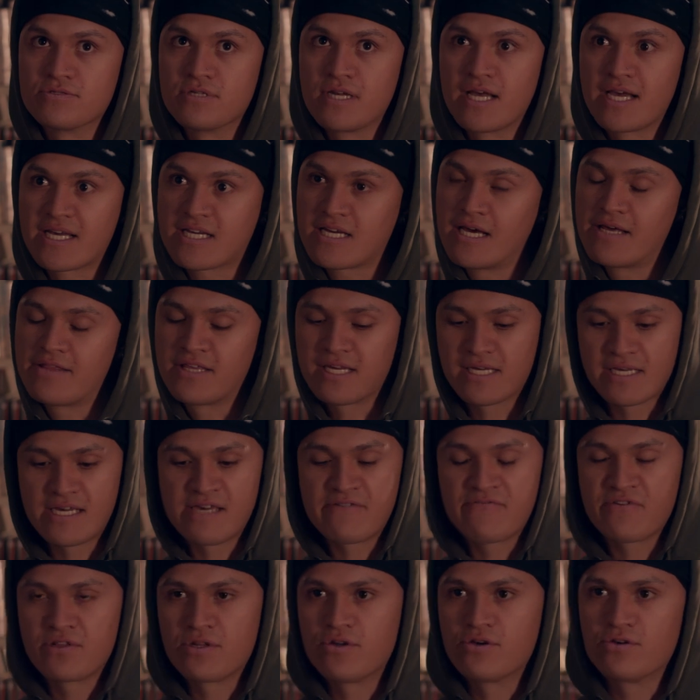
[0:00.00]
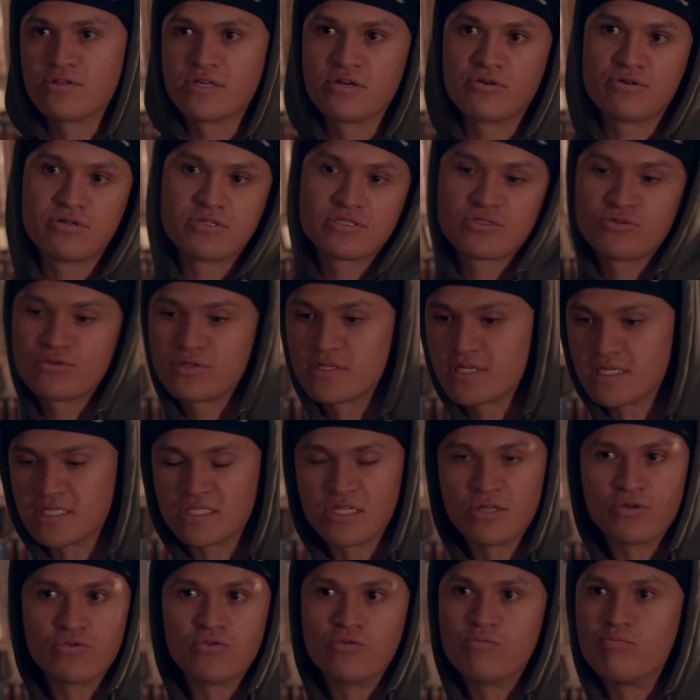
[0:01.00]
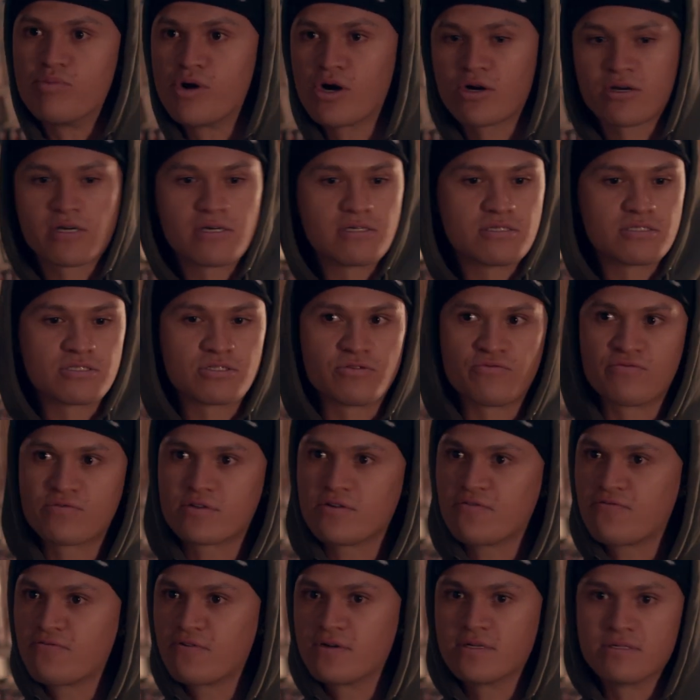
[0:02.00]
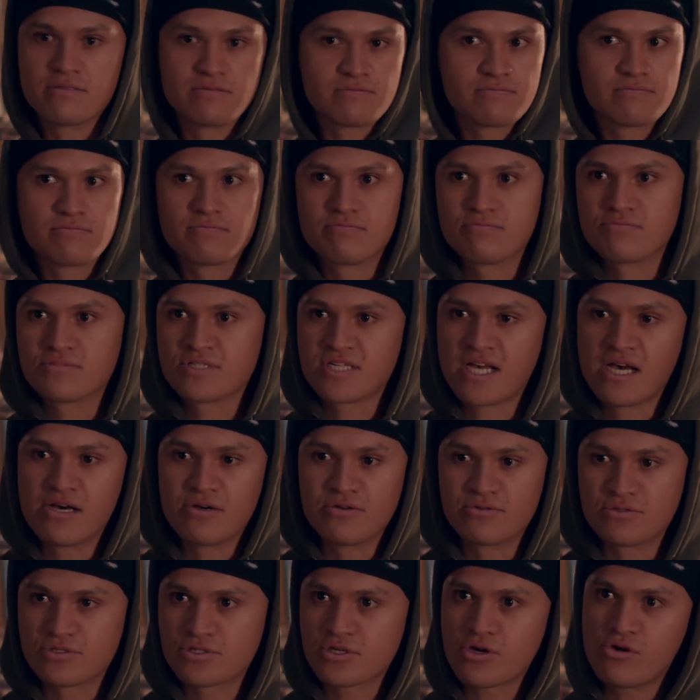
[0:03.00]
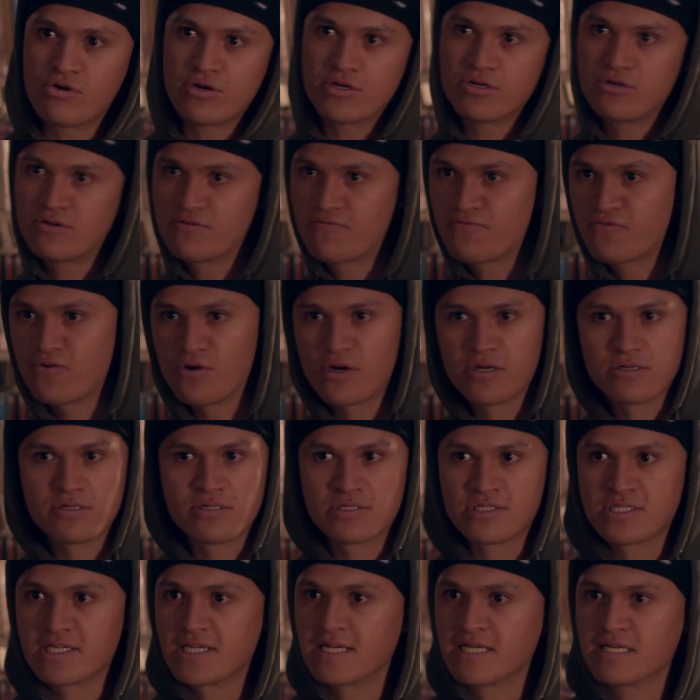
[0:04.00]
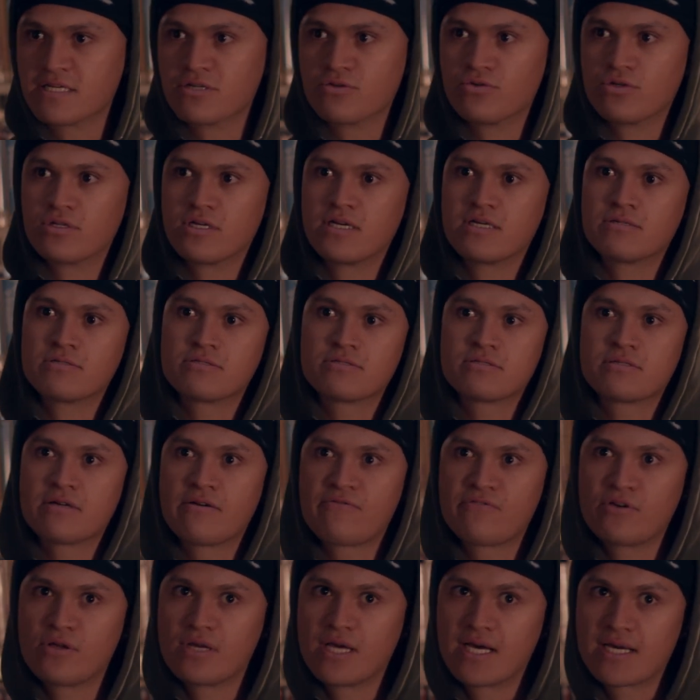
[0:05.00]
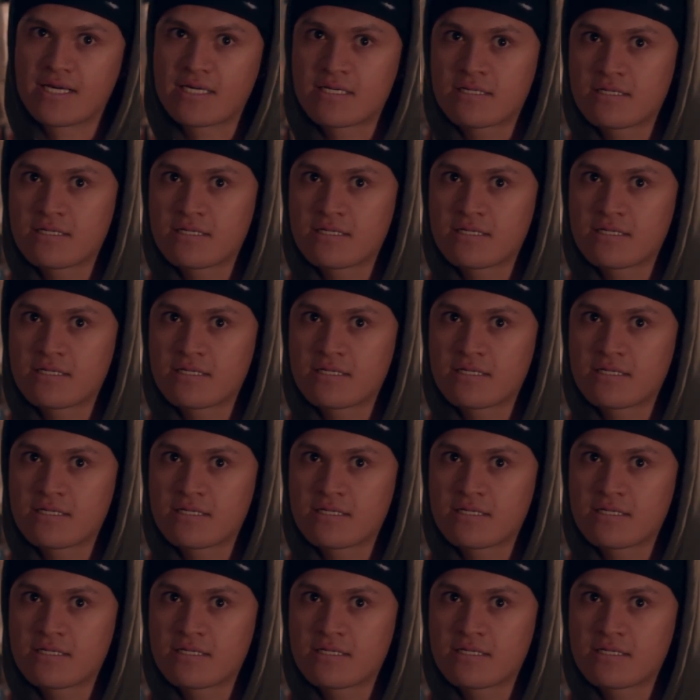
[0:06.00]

Like, I think even though there is all these little pockets of different sounds going on throughout the city and all that, I feel like